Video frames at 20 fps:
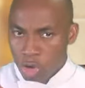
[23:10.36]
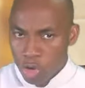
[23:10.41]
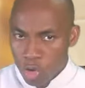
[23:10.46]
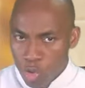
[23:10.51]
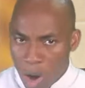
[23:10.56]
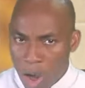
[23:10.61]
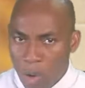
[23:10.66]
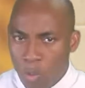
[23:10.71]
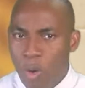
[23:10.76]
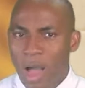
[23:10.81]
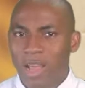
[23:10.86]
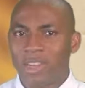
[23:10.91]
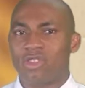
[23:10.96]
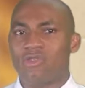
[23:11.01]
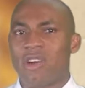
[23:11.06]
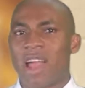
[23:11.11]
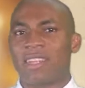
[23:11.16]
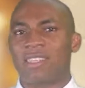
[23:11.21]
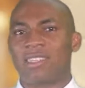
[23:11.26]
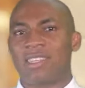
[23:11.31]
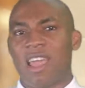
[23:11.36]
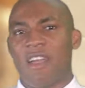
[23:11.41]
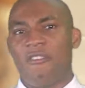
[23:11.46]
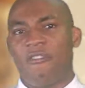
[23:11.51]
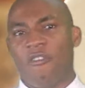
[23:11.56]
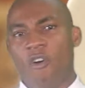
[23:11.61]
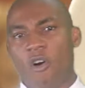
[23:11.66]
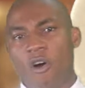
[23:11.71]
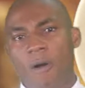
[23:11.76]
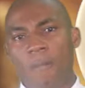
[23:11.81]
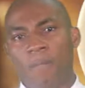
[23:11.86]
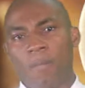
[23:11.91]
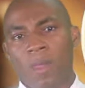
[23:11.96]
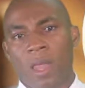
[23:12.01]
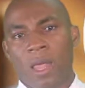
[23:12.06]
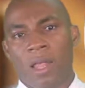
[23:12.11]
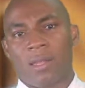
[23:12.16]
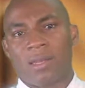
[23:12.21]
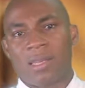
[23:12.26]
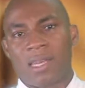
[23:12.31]
You are quite right, therefore,
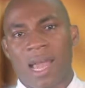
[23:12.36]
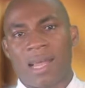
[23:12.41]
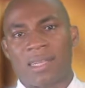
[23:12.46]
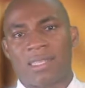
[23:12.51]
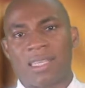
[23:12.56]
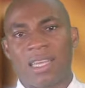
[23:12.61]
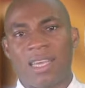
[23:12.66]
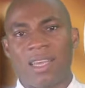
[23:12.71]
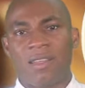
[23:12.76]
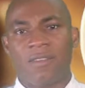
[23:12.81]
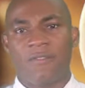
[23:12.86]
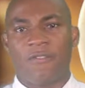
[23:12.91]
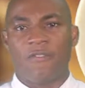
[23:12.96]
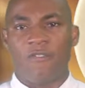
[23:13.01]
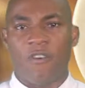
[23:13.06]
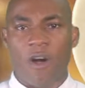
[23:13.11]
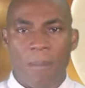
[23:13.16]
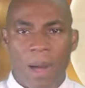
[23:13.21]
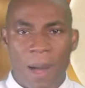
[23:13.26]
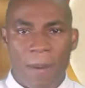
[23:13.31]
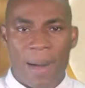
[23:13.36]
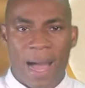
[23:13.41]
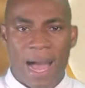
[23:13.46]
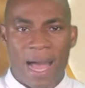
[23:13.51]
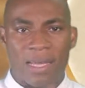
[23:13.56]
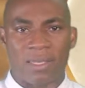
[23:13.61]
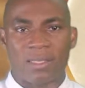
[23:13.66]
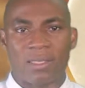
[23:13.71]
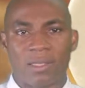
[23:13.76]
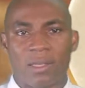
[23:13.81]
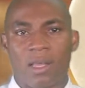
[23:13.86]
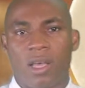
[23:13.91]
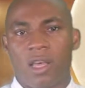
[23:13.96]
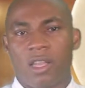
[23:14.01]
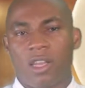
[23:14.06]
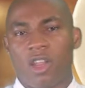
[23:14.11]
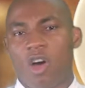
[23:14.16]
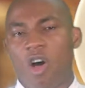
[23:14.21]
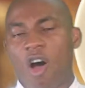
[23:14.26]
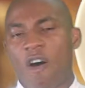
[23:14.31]
that in former Mass,
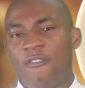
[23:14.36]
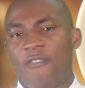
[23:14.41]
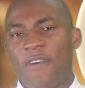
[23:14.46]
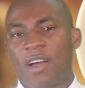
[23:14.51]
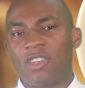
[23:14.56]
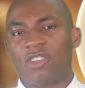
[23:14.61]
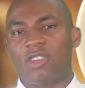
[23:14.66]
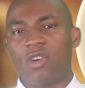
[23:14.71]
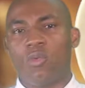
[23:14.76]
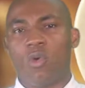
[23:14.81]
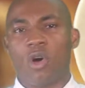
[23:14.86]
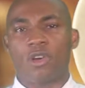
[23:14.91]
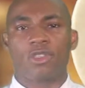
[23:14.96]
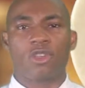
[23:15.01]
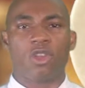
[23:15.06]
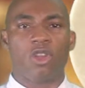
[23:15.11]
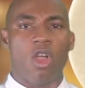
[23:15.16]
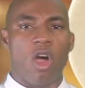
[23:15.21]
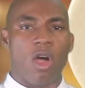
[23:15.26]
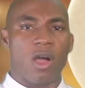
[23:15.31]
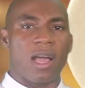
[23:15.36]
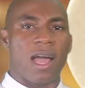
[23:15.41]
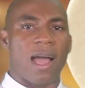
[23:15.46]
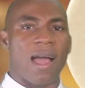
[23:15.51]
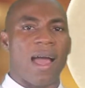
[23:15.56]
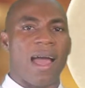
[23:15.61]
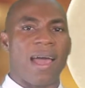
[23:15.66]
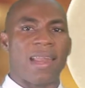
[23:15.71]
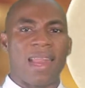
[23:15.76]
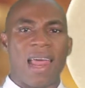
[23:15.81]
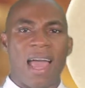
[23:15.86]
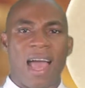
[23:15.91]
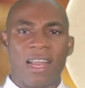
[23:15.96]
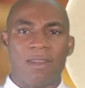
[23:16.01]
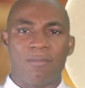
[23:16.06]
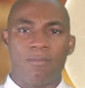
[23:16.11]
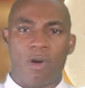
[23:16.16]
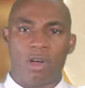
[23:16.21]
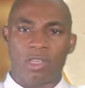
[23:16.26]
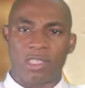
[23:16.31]
the offertory was longer and
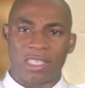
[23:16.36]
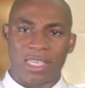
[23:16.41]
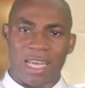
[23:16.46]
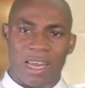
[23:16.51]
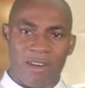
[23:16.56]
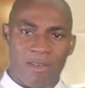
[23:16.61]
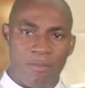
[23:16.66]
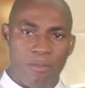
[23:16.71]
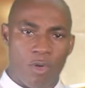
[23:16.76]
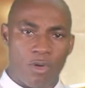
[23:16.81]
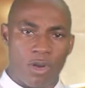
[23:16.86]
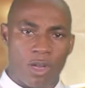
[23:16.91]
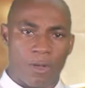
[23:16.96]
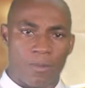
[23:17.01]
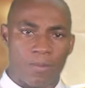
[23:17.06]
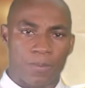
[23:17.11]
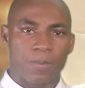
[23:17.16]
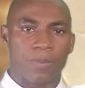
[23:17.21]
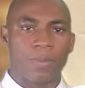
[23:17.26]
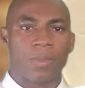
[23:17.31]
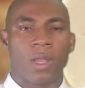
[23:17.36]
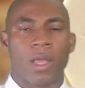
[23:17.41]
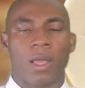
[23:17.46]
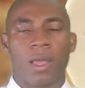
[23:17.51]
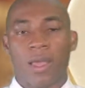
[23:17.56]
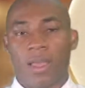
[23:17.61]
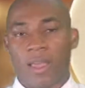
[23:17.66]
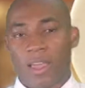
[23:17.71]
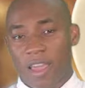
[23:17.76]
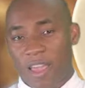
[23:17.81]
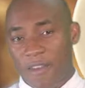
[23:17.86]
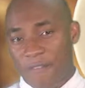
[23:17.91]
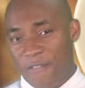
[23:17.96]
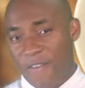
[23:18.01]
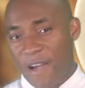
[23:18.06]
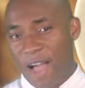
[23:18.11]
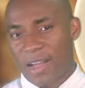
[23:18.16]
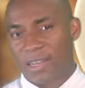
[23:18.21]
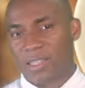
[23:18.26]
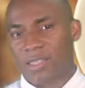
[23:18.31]
had more ceremony. In
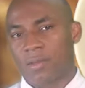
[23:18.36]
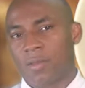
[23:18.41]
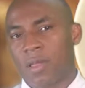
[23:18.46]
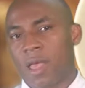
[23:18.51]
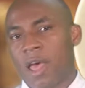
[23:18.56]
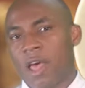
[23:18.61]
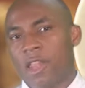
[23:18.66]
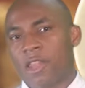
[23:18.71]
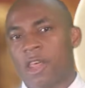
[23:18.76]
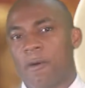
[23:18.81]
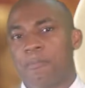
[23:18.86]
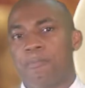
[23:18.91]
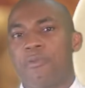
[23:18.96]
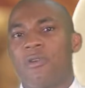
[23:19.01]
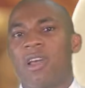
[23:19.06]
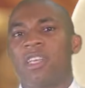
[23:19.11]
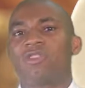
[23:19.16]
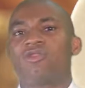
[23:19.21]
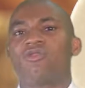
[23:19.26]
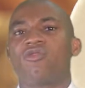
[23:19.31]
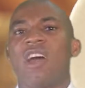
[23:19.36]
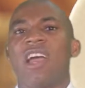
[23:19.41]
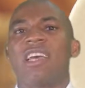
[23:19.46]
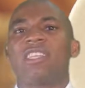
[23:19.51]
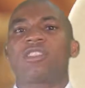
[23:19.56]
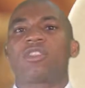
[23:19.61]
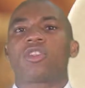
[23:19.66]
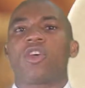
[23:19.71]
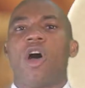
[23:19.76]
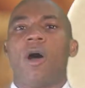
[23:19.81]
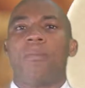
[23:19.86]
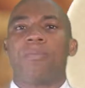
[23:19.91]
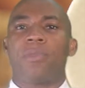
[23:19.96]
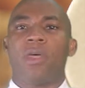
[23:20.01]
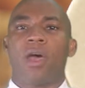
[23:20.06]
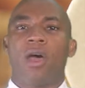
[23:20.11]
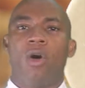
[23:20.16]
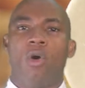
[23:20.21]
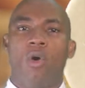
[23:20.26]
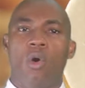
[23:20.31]
fact, the priest raised up
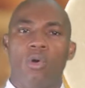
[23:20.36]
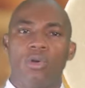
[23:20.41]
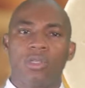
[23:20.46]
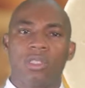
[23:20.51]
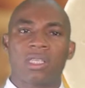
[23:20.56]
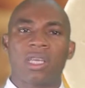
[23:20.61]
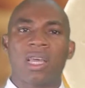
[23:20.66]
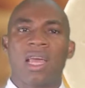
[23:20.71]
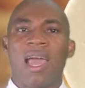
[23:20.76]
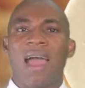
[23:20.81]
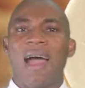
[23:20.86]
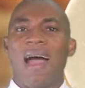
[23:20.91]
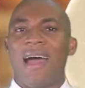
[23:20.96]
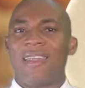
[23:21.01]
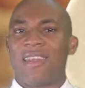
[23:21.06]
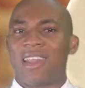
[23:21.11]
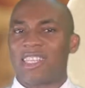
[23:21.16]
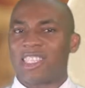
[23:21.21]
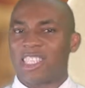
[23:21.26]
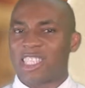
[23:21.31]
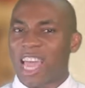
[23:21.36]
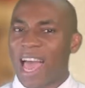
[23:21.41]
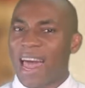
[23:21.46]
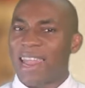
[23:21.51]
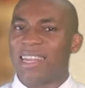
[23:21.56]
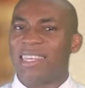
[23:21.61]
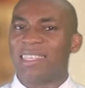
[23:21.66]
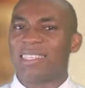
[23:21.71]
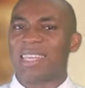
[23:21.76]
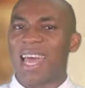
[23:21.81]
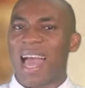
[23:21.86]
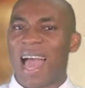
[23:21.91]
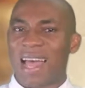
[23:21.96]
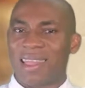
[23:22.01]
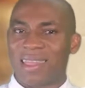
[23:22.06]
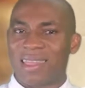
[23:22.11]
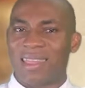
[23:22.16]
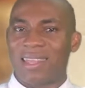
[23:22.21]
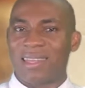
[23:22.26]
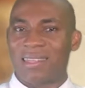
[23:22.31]
the host and the chalice
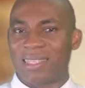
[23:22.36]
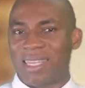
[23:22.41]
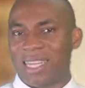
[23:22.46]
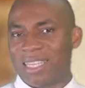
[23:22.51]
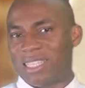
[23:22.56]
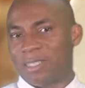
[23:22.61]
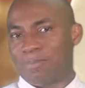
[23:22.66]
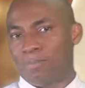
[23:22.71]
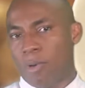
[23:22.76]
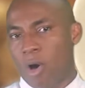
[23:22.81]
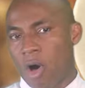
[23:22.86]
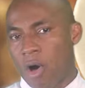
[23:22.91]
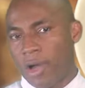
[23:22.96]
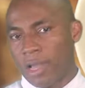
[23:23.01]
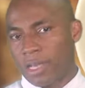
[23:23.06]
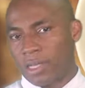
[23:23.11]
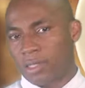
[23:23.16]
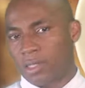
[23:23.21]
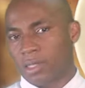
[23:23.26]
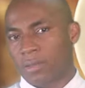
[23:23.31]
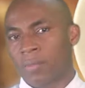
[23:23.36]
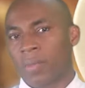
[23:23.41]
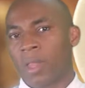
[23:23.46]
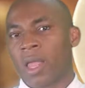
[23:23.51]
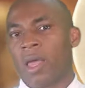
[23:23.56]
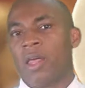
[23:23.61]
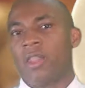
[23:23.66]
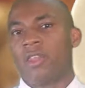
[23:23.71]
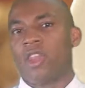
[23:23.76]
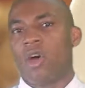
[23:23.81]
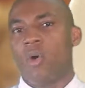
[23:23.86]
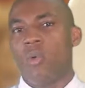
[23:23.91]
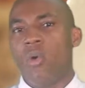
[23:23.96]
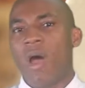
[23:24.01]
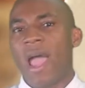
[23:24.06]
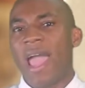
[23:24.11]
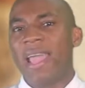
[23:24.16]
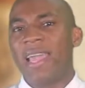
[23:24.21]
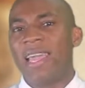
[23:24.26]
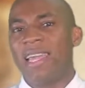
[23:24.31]
at this point, the
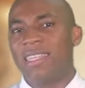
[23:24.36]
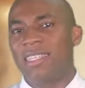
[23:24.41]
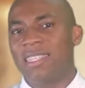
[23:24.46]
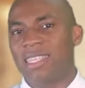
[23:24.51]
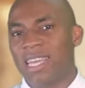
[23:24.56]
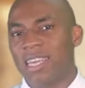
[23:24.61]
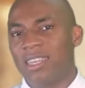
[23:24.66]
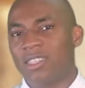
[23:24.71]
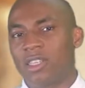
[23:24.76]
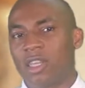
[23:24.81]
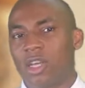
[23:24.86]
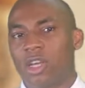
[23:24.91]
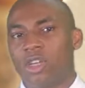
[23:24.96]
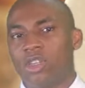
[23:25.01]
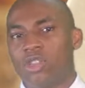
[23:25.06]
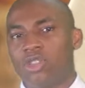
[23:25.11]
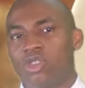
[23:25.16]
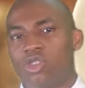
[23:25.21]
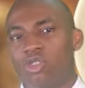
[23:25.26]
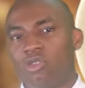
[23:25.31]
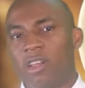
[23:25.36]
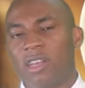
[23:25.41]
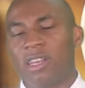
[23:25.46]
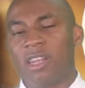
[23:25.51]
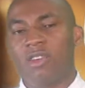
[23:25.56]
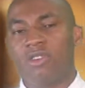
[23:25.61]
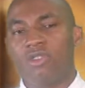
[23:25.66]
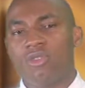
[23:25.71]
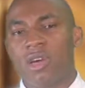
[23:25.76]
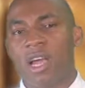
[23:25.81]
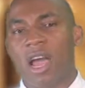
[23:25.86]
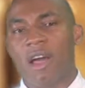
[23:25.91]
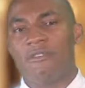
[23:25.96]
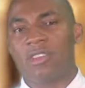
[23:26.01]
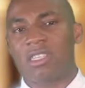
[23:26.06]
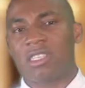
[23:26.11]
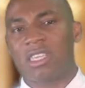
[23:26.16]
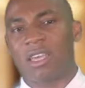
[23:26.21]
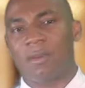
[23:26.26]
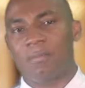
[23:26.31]
way he did during the
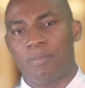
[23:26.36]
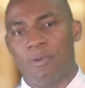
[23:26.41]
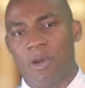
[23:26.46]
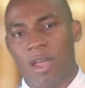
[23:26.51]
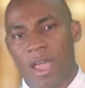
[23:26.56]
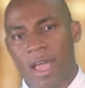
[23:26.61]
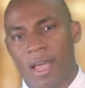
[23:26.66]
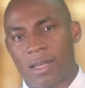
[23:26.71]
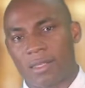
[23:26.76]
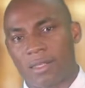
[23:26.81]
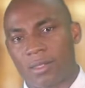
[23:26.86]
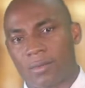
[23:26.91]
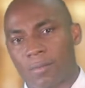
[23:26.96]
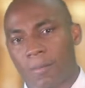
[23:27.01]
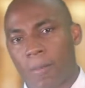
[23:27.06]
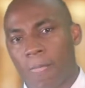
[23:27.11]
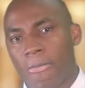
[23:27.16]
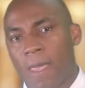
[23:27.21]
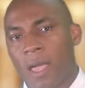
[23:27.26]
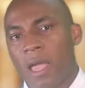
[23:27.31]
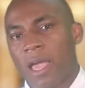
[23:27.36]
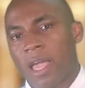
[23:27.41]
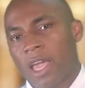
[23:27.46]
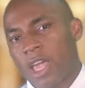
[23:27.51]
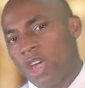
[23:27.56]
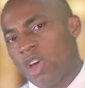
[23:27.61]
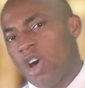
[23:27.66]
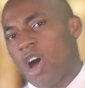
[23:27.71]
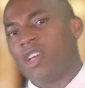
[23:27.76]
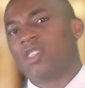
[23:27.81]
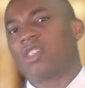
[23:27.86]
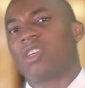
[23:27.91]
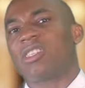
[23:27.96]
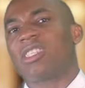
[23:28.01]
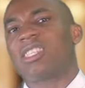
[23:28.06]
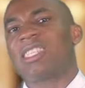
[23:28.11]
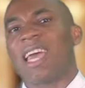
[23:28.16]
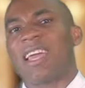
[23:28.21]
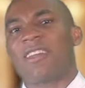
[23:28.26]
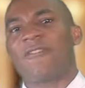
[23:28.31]
Eucharistic prayers. He also
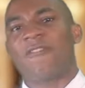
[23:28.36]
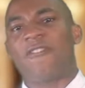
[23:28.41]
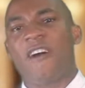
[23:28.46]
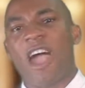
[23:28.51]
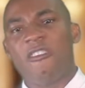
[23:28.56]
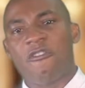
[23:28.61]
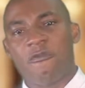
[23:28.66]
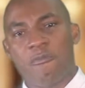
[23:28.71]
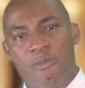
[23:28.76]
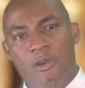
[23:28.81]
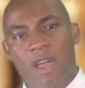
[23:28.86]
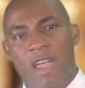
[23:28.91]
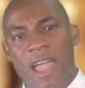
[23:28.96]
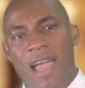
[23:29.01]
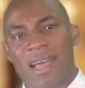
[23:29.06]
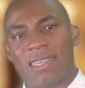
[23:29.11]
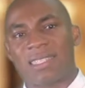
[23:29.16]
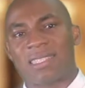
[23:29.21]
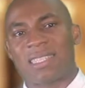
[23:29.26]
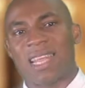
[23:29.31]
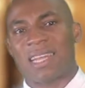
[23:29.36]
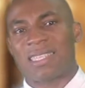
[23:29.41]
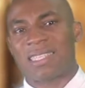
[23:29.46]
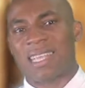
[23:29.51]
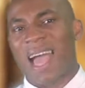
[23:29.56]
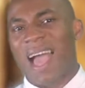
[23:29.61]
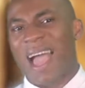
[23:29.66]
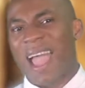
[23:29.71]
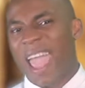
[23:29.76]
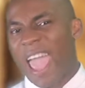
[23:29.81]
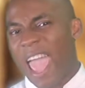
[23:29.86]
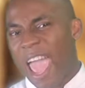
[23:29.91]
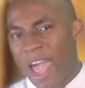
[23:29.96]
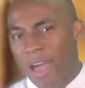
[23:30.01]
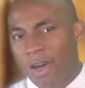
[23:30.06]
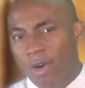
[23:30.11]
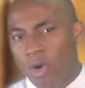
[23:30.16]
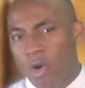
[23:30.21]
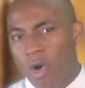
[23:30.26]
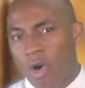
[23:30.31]
said 5 prayers that
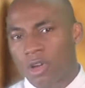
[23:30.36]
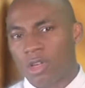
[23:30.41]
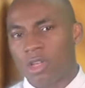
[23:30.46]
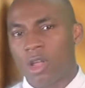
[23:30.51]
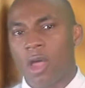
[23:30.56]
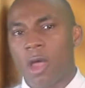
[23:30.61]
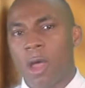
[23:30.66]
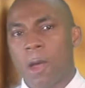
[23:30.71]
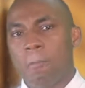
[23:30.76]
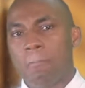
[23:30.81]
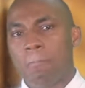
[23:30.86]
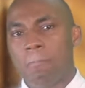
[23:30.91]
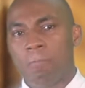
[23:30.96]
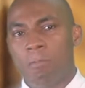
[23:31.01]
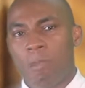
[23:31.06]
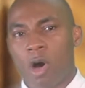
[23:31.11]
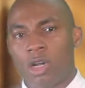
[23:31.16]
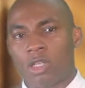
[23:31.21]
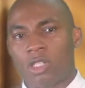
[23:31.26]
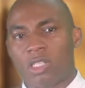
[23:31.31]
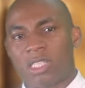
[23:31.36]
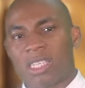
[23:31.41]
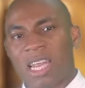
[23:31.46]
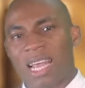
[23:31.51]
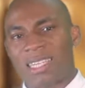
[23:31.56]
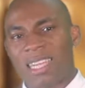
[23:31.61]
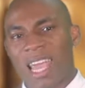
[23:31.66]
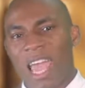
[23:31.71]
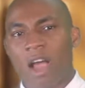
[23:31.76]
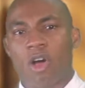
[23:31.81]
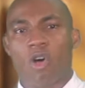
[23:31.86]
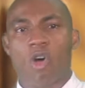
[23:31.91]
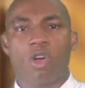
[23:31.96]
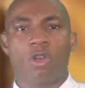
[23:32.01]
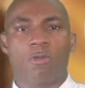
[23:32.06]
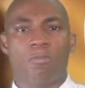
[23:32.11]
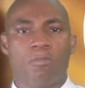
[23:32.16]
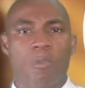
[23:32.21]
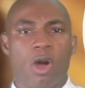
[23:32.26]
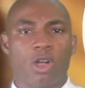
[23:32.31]
echoed much
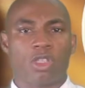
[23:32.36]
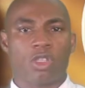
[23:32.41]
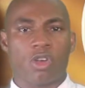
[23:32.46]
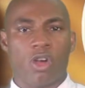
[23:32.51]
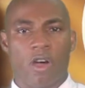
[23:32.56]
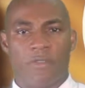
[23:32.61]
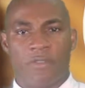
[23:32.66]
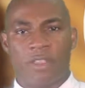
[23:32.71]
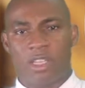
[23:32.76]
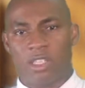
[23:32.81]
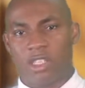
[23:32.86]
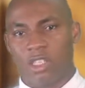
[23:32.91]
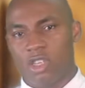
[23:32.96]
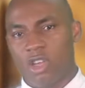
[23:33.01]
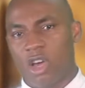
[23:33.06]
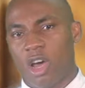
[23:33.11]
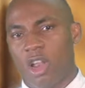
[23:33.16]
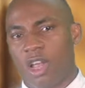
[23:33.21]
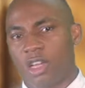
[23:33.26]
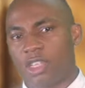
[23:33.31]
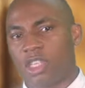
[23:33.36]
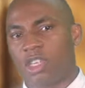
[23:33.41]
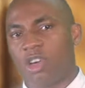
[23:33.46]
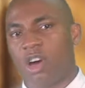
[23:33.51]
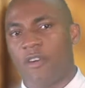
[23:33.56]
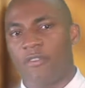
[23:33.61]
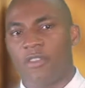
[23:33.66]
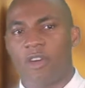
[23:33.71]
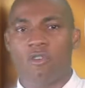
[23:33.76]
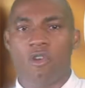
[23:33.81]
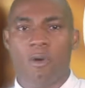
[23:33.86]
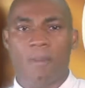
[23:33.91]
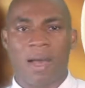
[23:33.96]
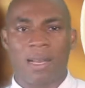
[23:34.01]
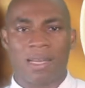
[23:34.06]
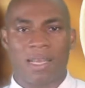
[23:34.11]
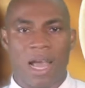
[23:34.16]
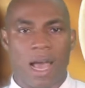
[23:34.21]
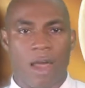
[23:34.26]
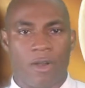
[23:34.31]
of the theology of the
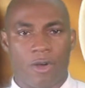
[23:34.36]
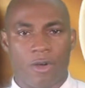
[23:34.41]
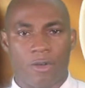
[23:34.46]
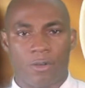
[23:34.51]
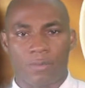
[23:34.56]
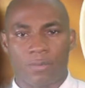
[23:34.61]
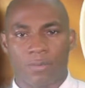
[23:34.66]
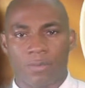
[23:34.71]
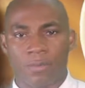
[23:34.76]
Roman canon.